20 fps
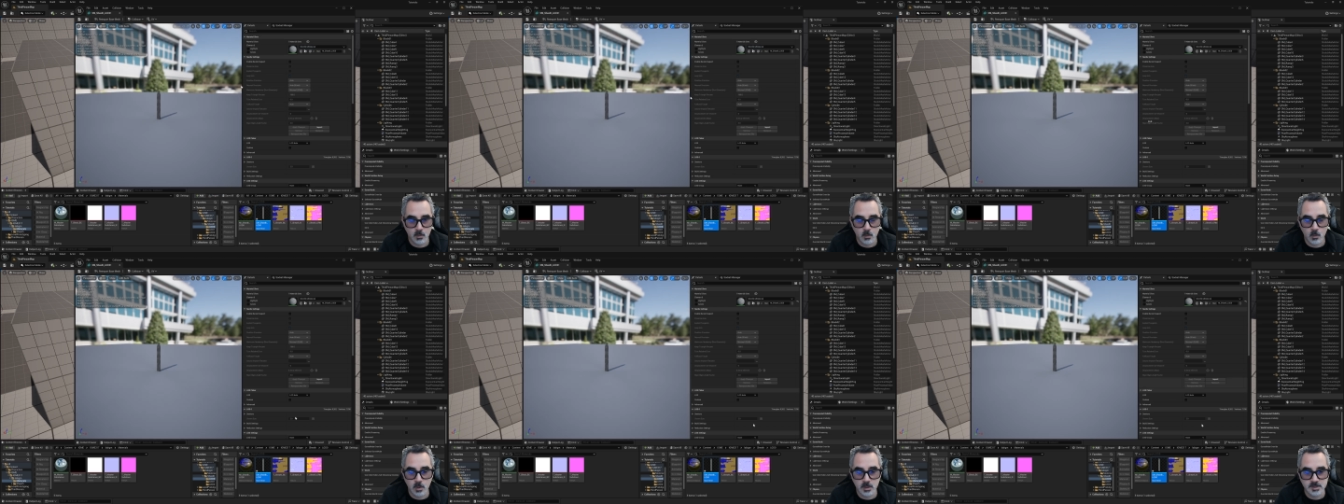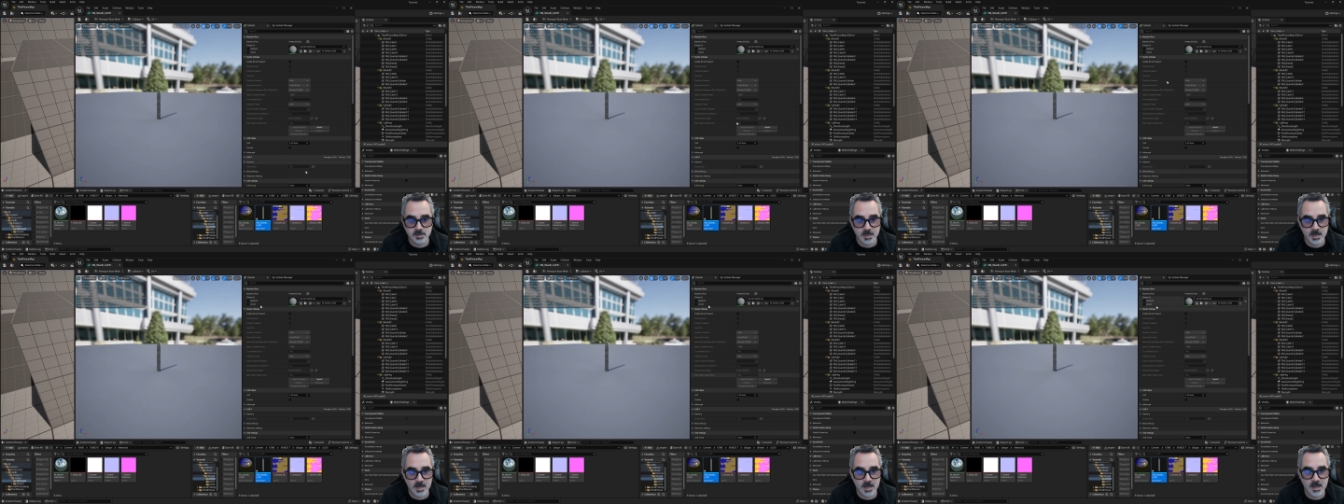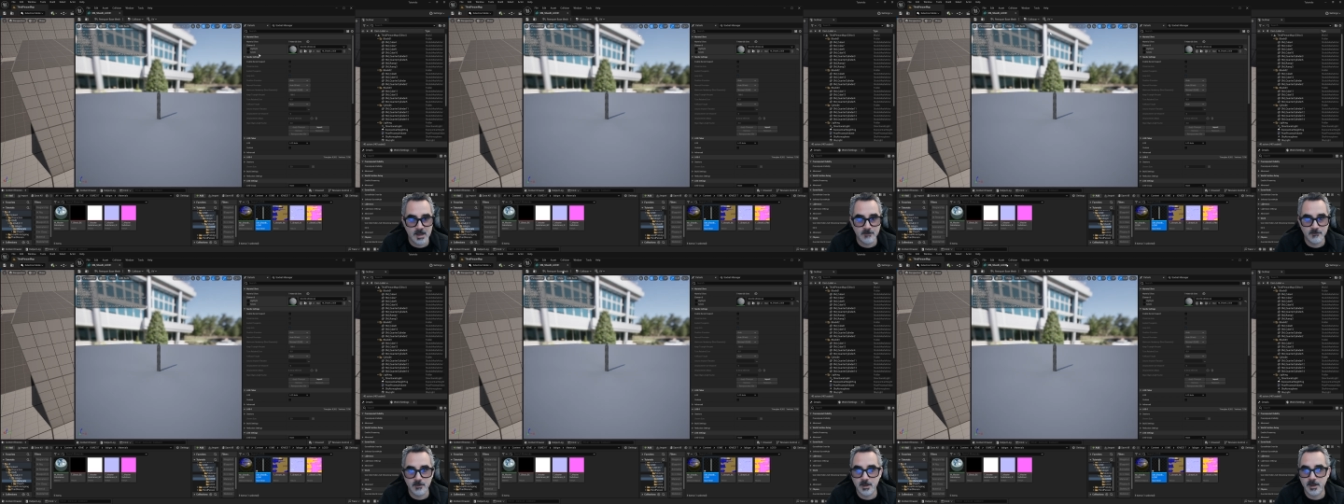Once I
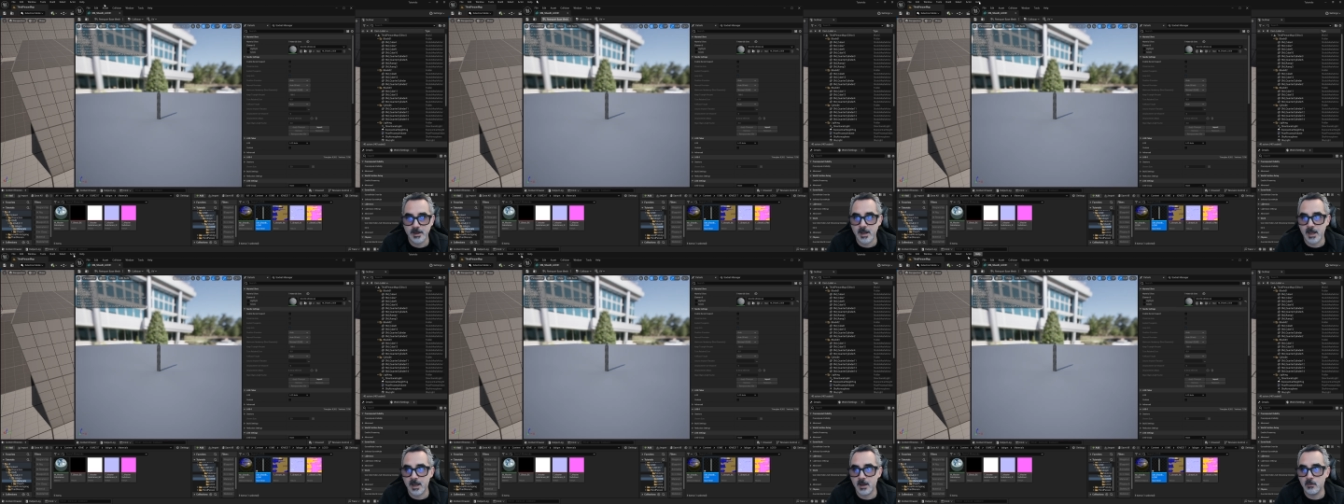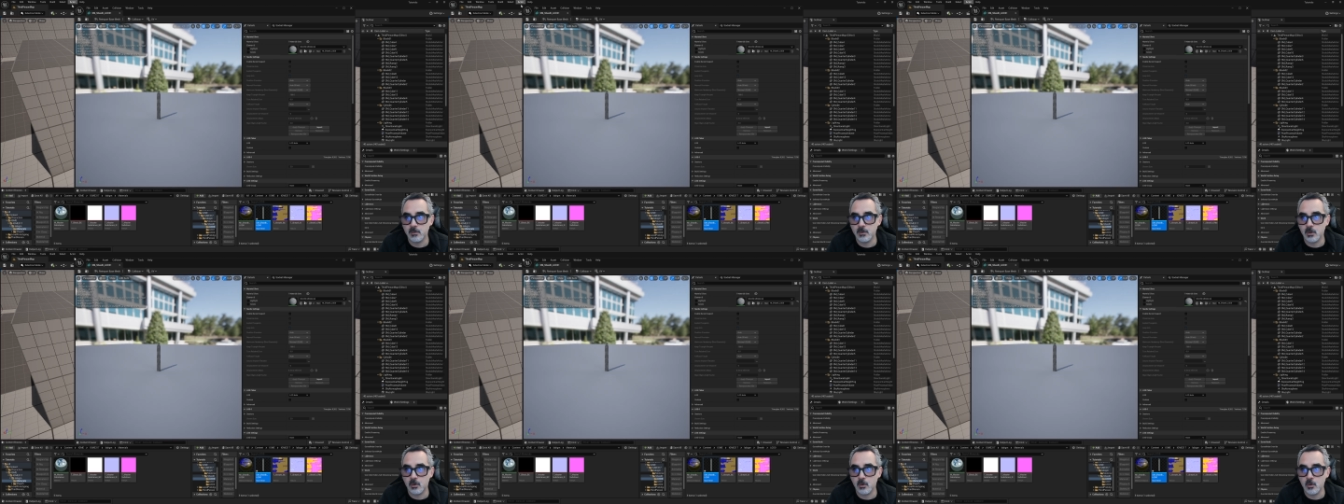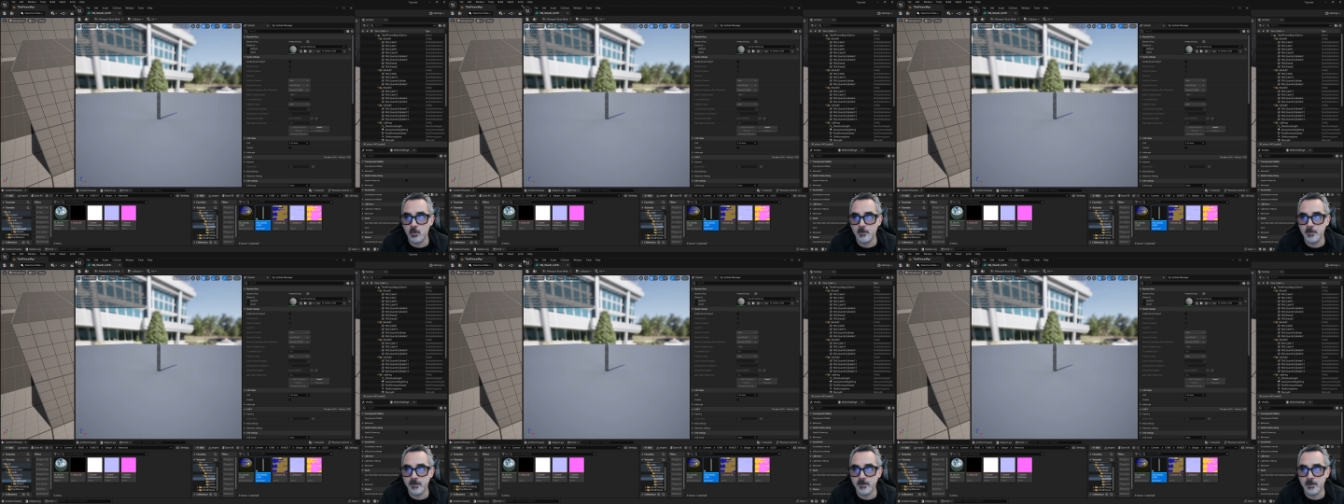have that, I will
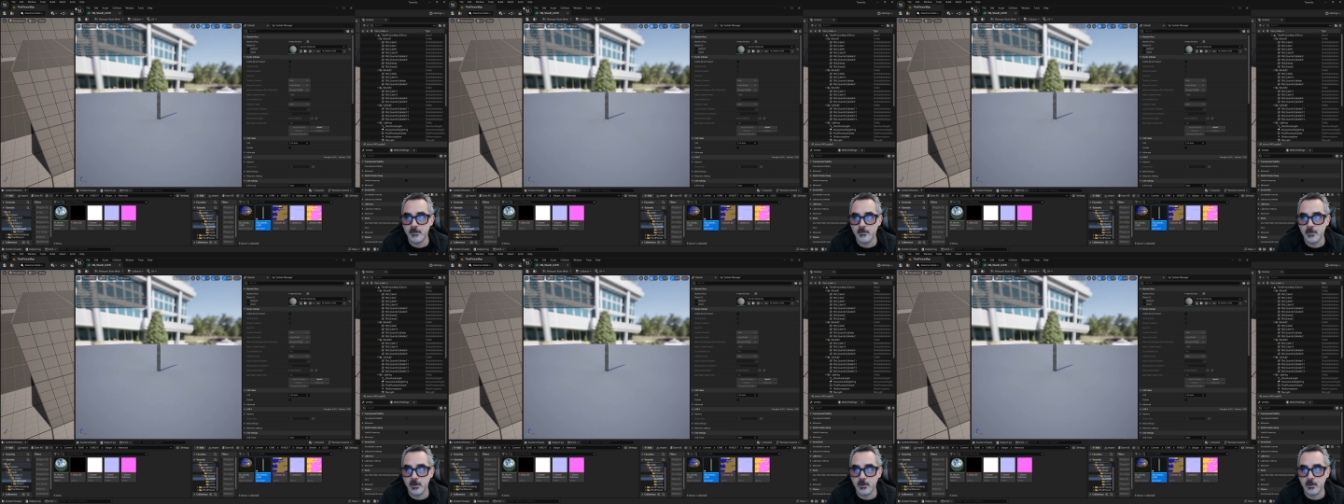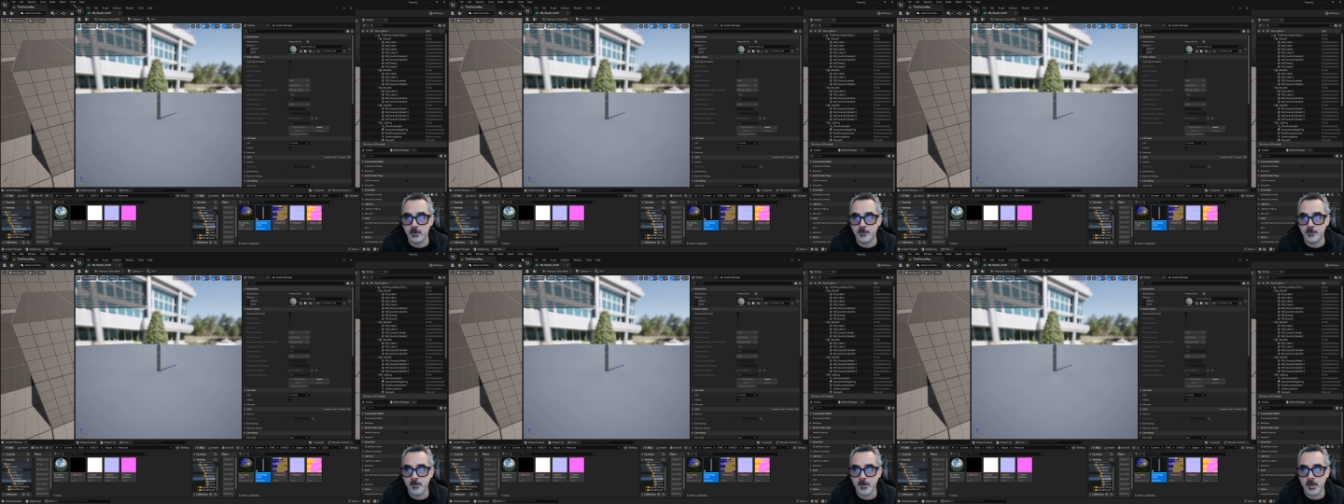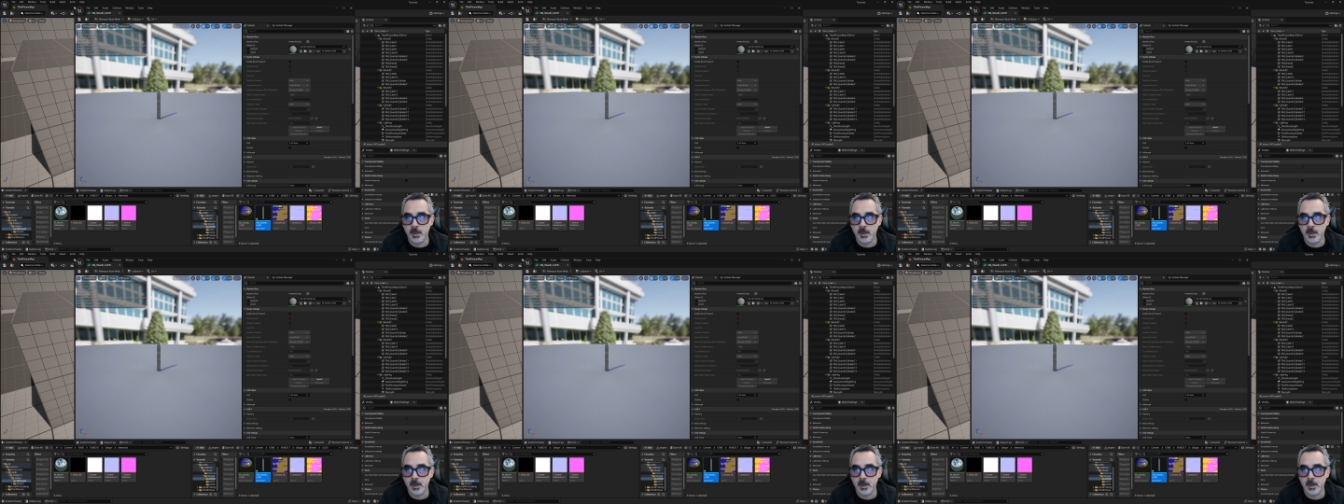open the model.